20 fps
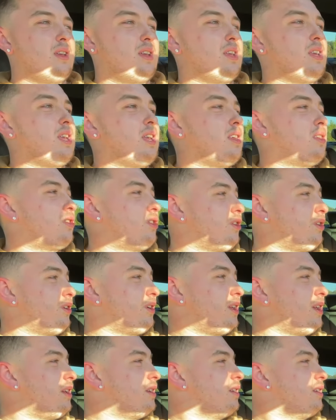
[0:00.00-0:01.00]

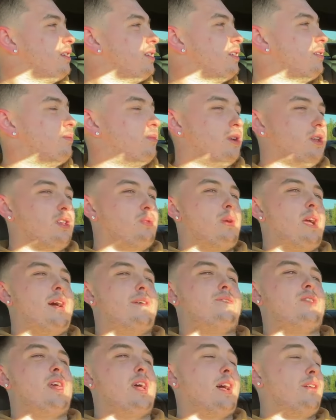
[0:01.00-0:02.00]
E30, but you
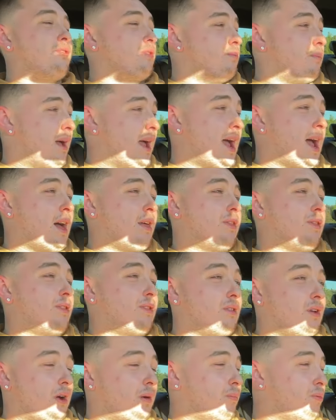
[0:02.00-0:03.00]
have to have your math
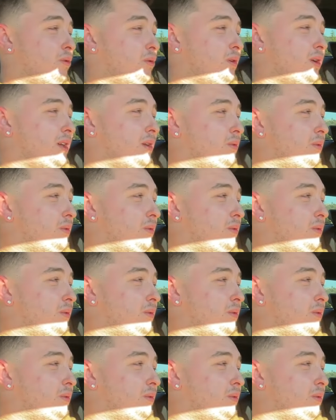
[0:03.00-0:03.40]
on point